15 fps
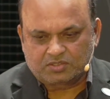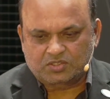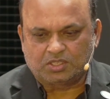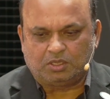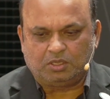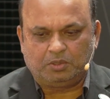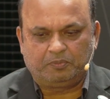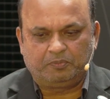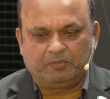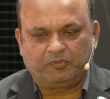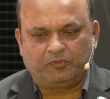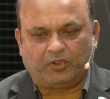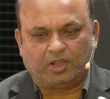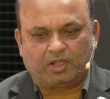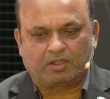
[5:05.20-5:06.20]
So
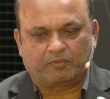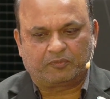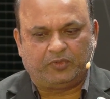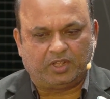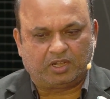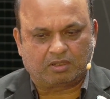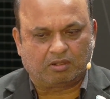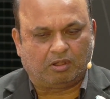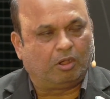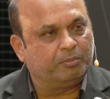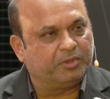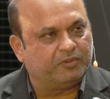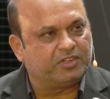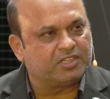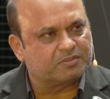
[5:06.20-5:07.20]
for for
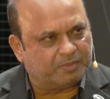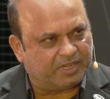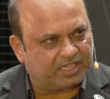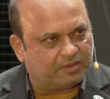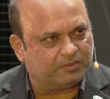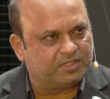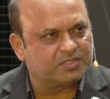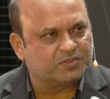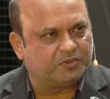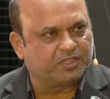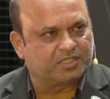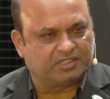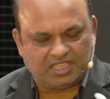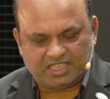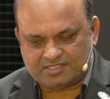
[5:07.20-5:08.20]
Omniverse, Metaverse, for
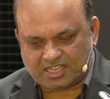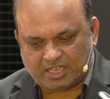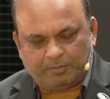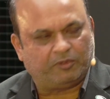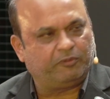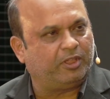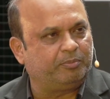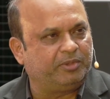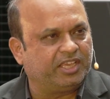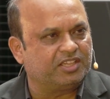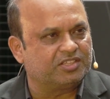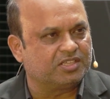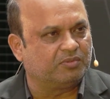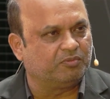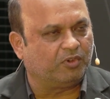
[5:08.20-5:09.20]
these type of
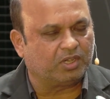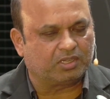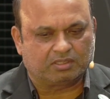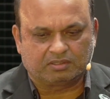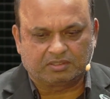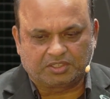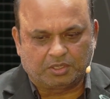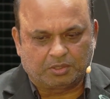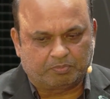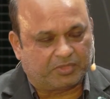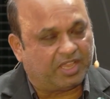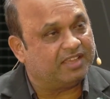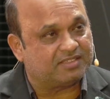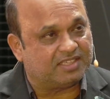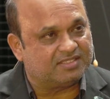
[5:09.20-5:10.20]
application, what you
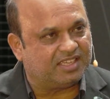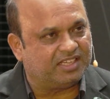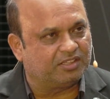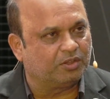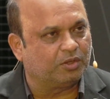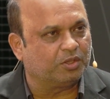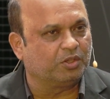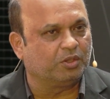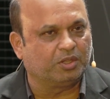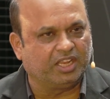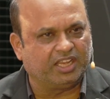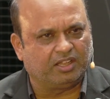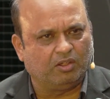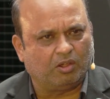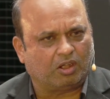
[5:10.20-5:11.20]
as I said, you know, you
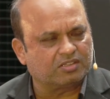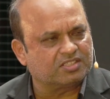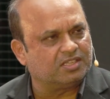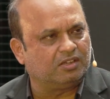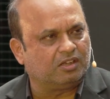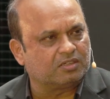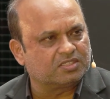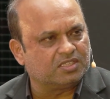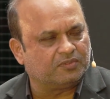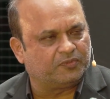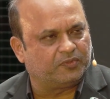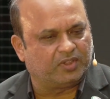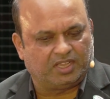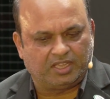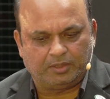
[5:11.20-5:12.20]
need lots and lots
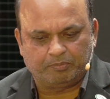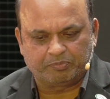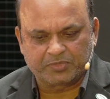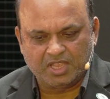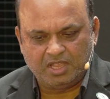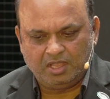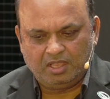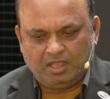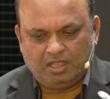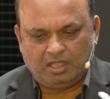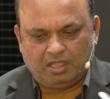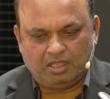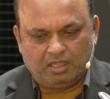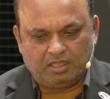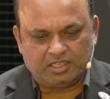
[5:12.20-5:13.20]
of uh,
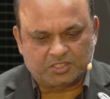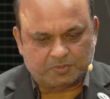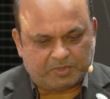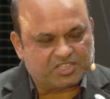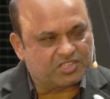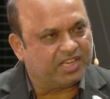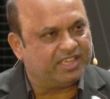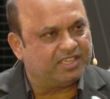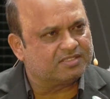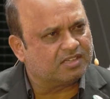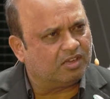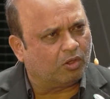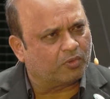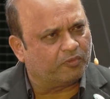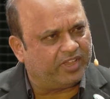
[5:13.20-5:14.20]
uh, specialized
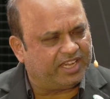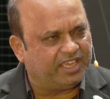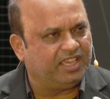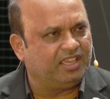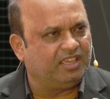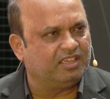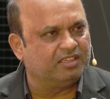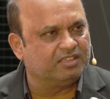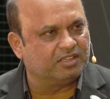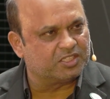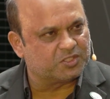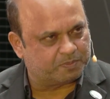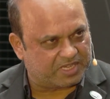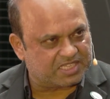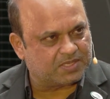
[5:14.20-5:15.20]
or very
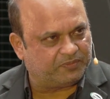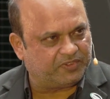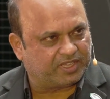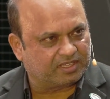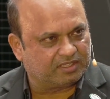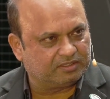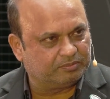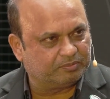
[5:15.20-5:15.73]
specific.